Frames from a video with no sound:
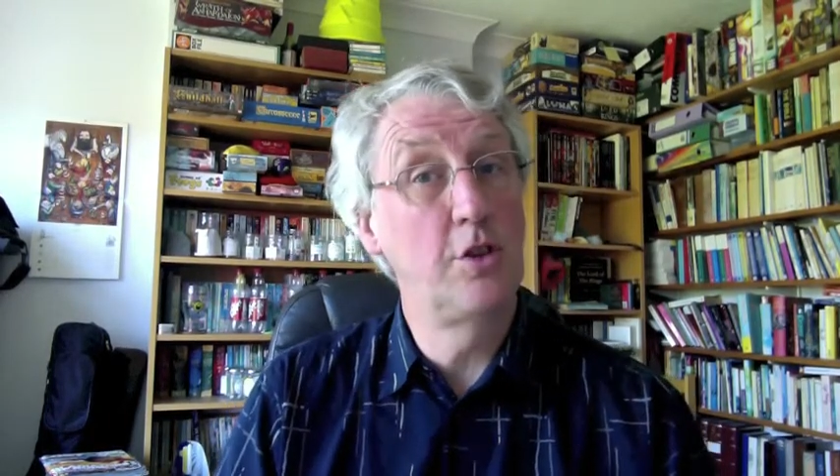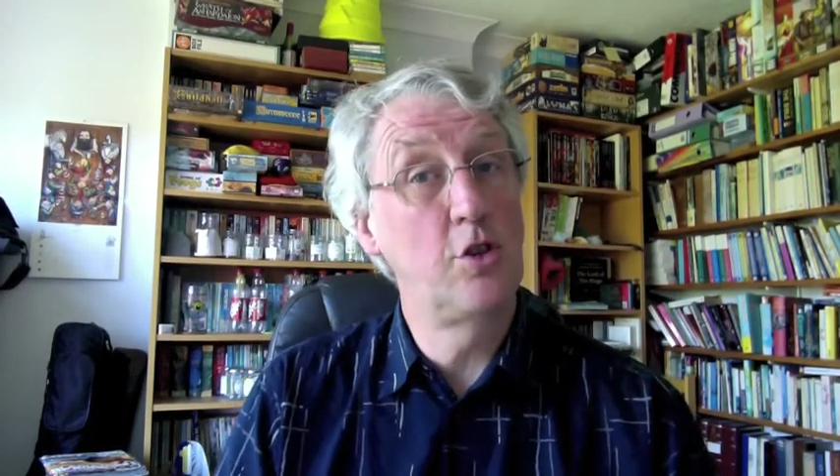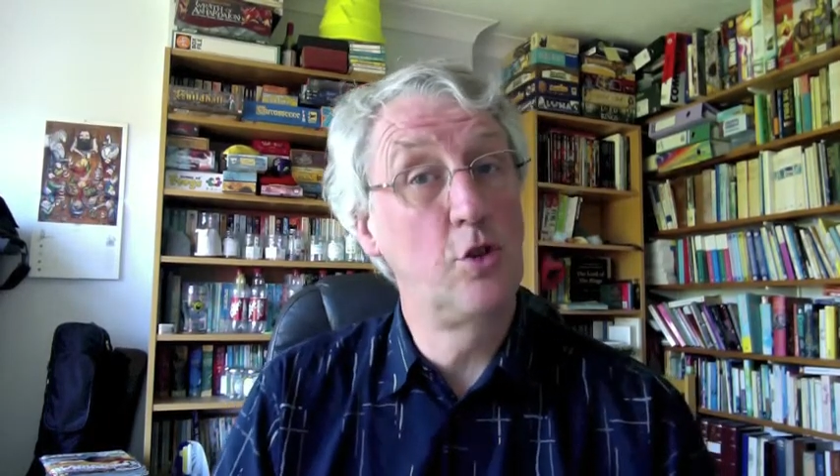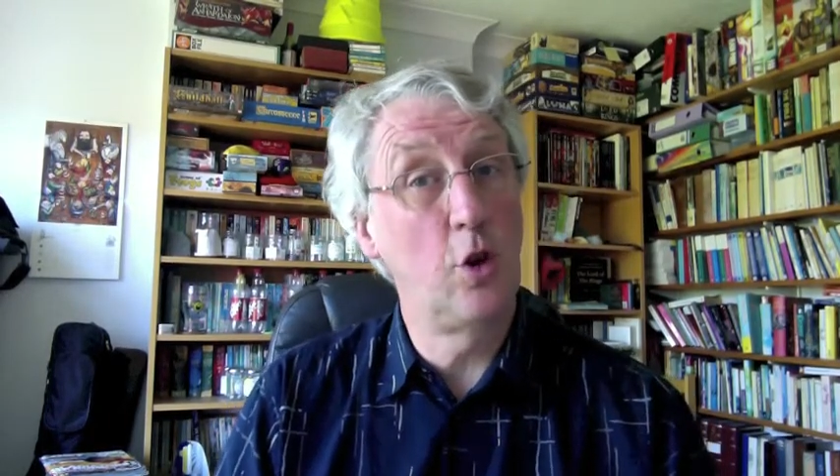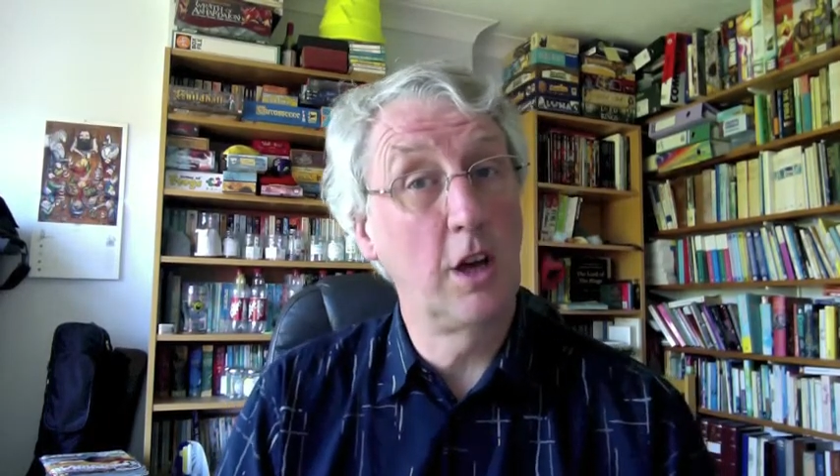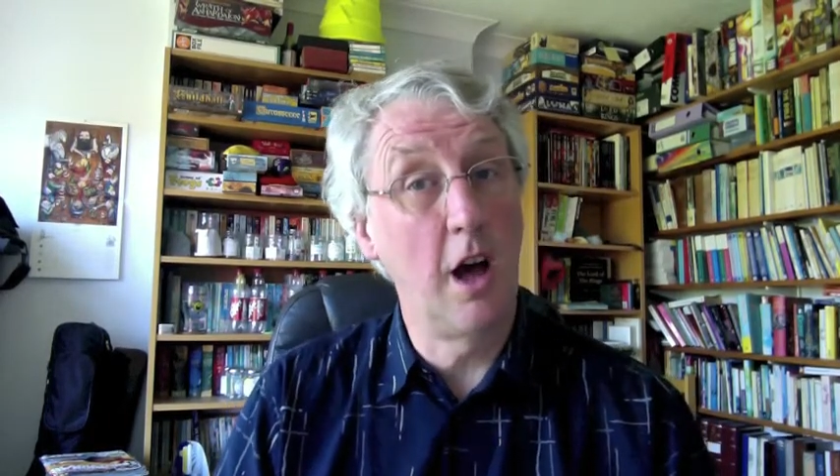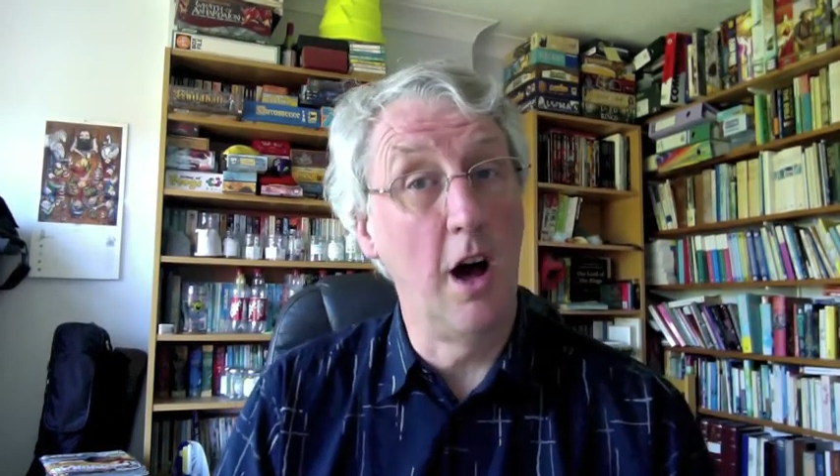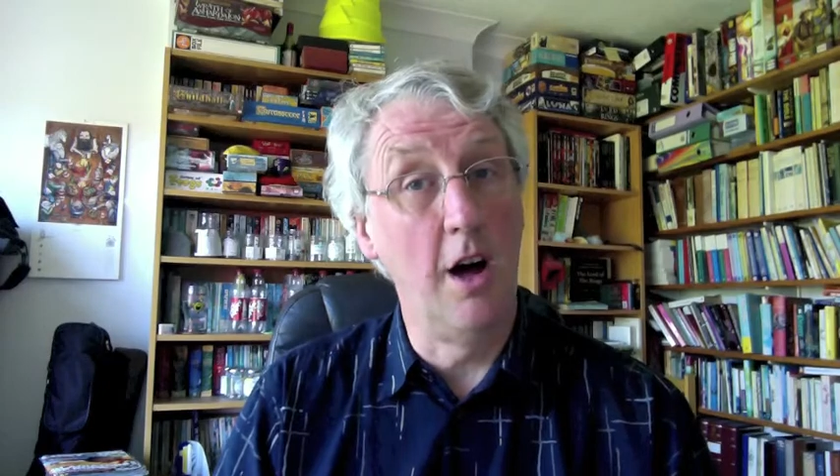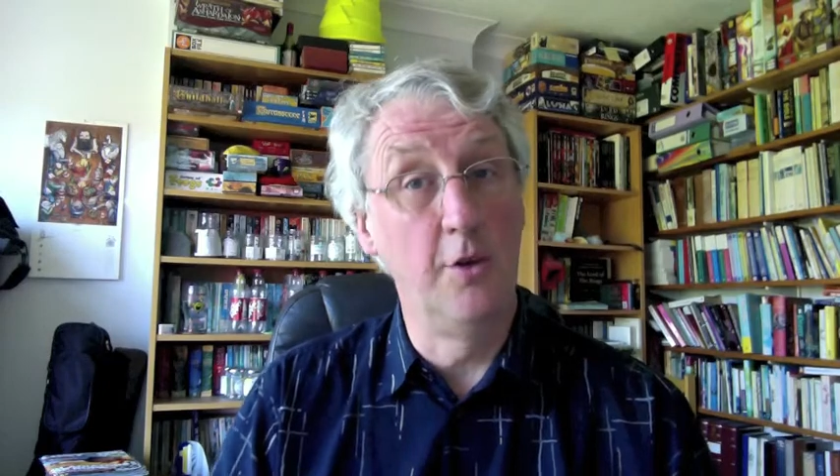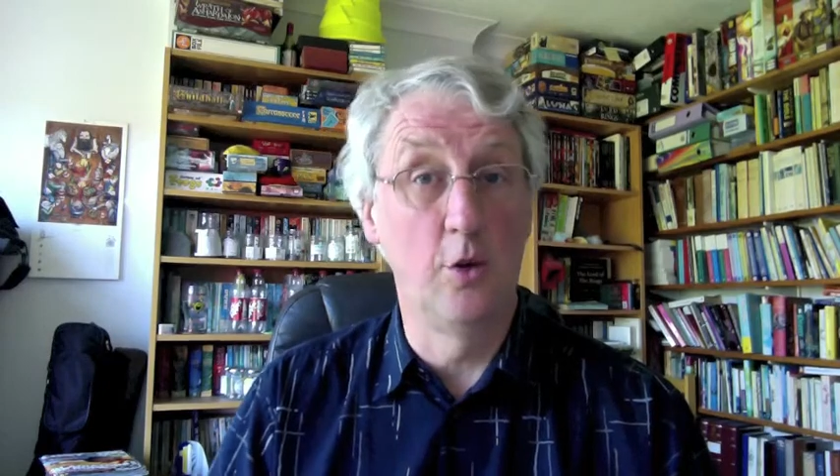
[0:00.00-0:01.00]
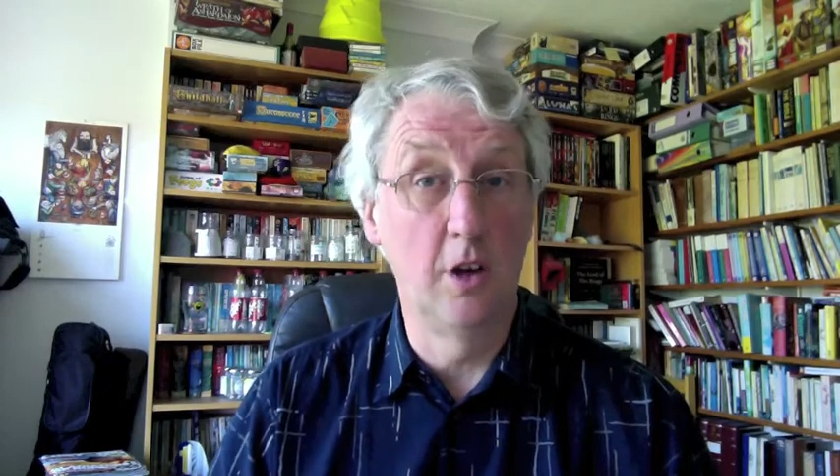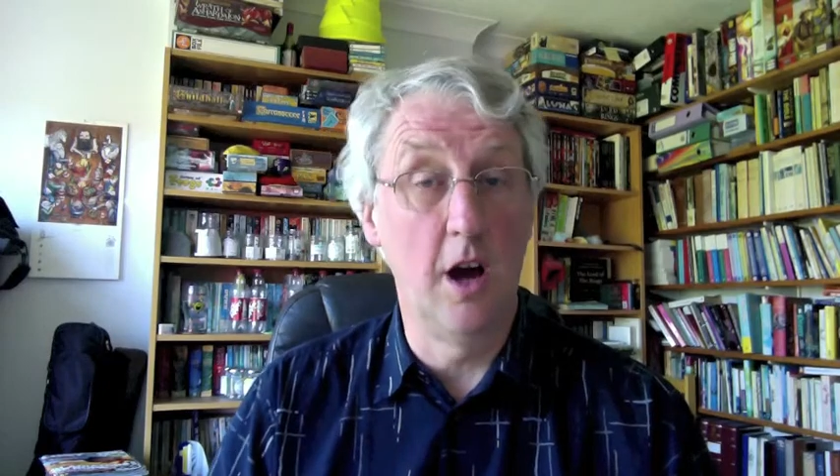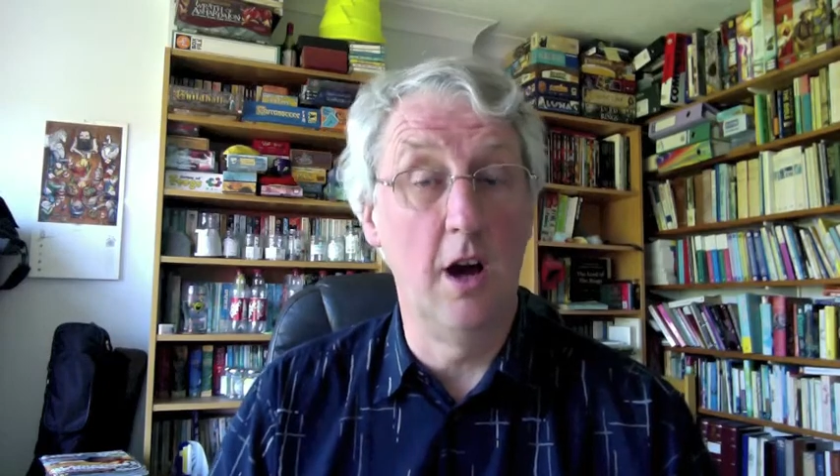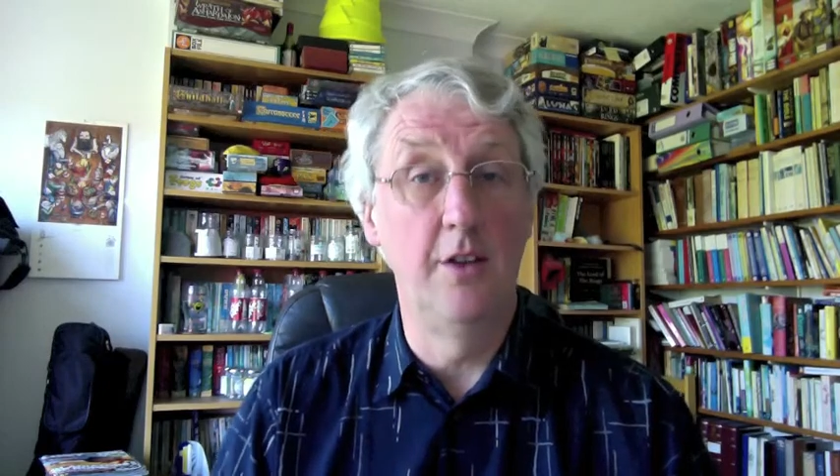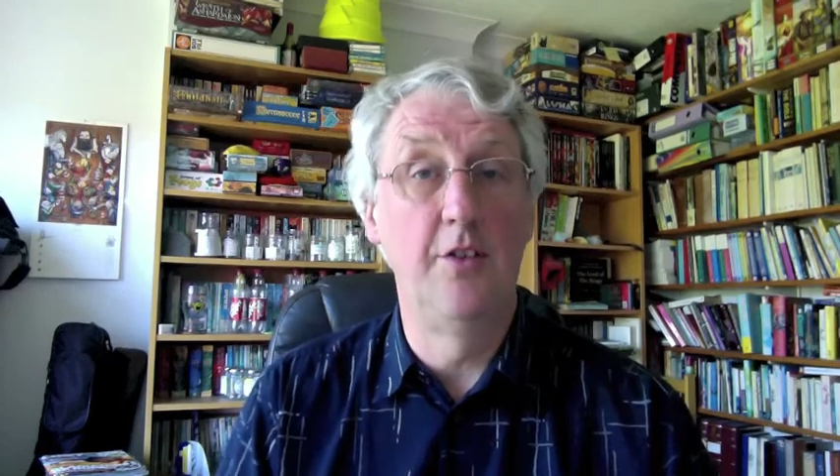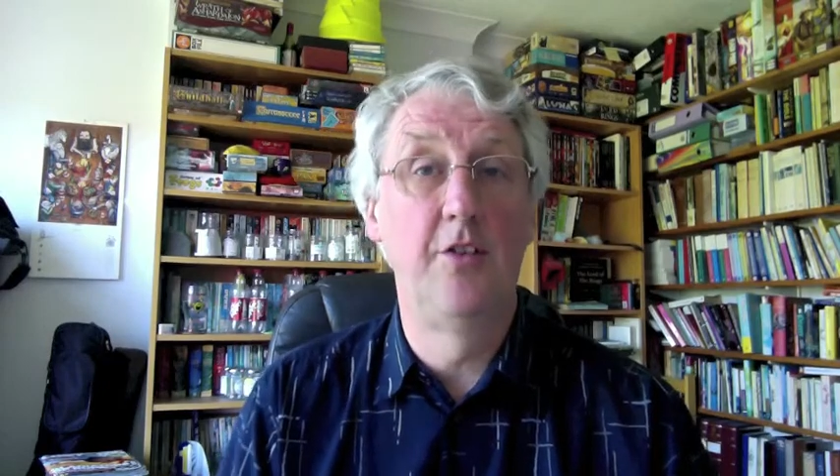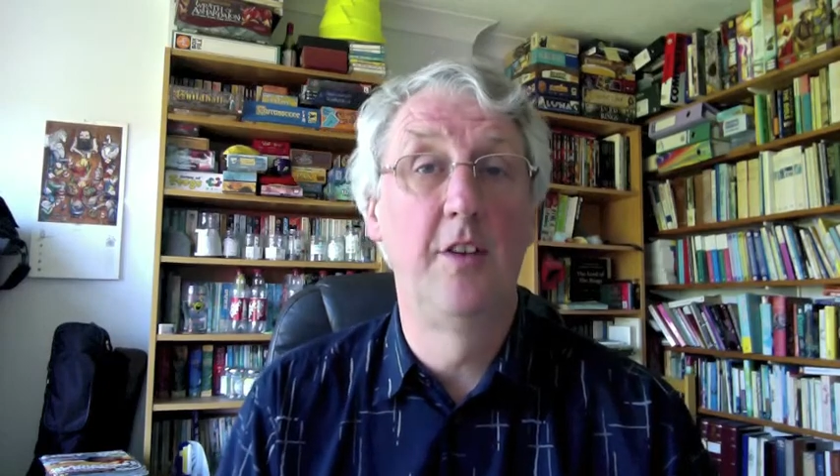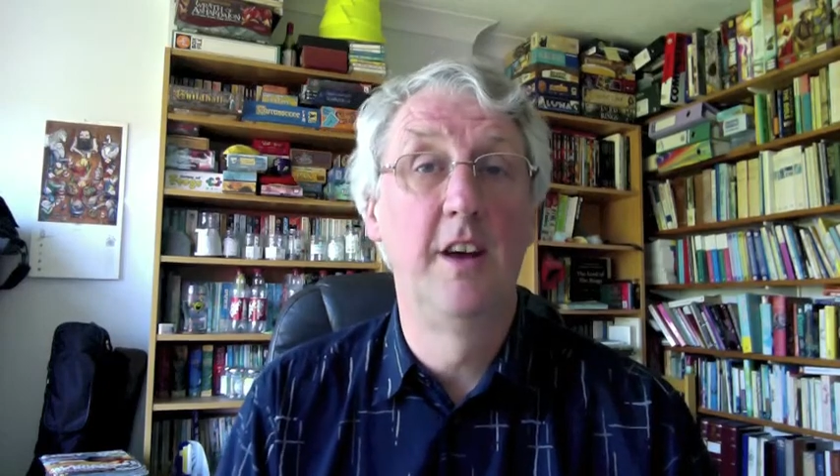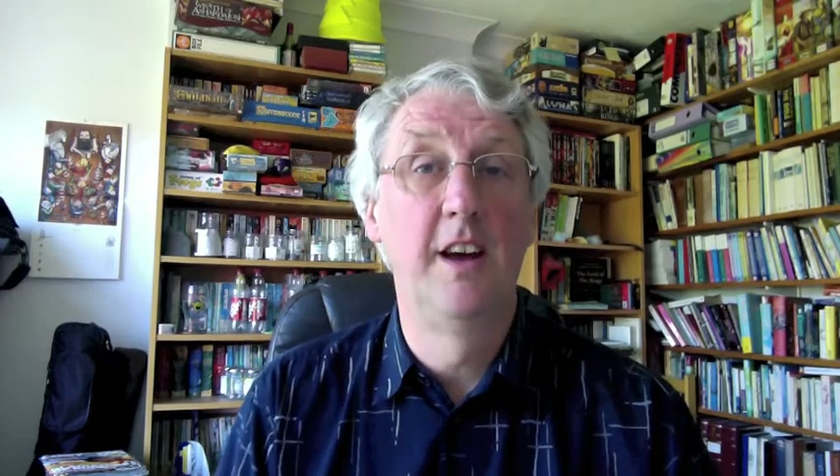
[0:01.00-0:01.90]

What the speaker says: to draw a card or cards.